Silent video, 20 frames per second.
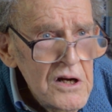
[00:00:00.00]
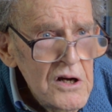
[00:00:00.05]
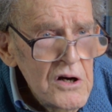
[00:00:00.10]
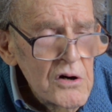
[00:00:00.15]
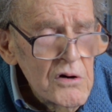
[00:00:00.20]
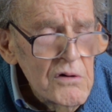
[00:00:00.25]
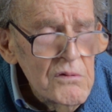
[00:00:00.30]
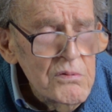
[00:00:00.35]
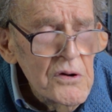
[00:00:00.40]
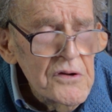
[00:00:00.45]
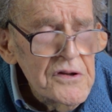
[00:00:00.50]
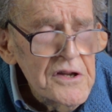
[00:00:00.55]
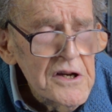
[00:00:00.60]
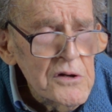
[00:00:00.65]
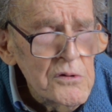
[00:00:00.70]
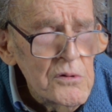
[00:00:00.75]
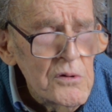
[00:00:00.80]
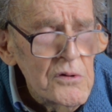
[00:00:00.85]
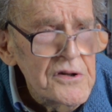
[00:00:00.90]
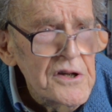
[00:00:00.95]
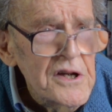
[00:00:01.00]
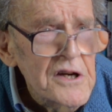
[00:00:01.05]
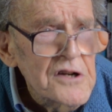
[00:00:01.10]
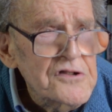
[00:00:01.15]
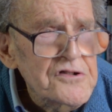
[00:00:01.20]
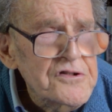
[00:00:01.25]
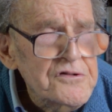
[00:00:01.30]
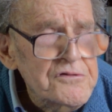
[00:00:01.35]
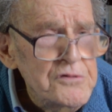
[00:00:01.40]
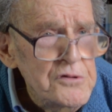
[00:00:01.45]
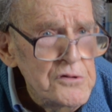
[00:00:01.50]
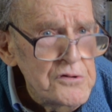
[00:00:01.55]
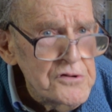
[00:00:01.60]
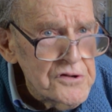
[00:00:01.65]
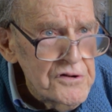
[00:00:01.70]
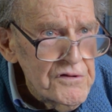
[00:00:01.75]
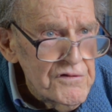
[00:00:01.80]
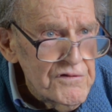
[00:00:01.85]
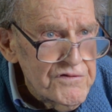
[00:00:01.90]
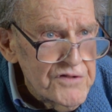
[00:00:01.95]
of what they called
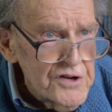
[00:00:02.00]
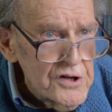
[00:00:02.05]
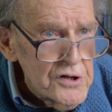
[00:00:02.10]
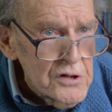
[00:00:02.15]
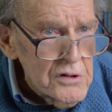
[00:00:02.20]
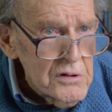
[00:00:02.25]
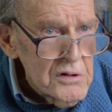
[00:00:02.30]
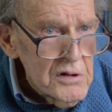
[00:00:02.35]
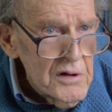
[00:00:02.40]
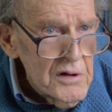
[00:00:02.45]
extrusion flow.